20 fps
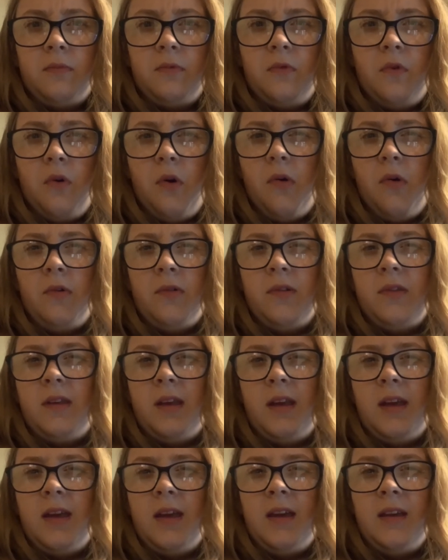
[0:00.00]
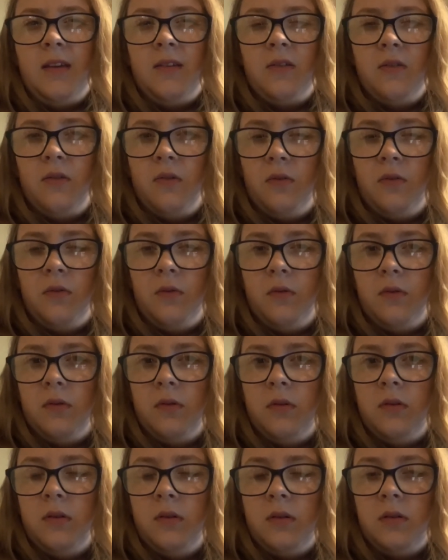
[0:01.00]
quarantine
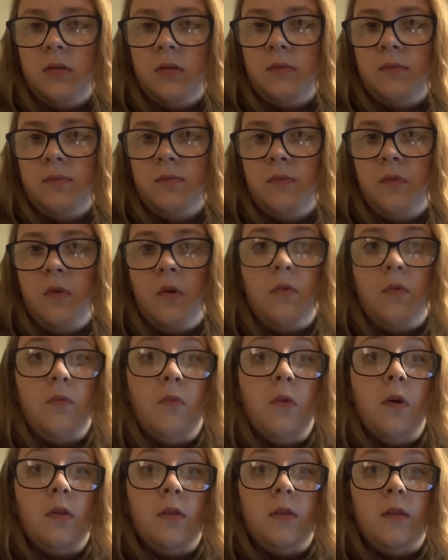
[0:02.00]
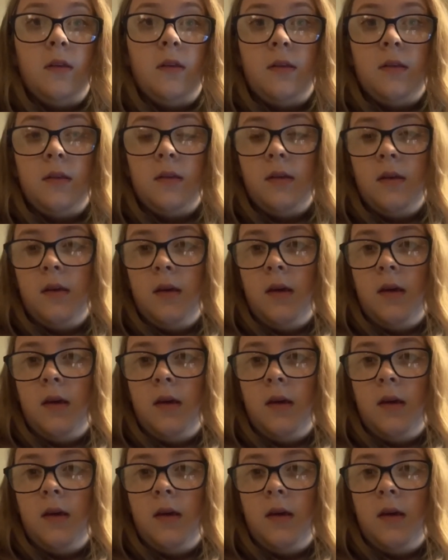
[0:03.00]
or once this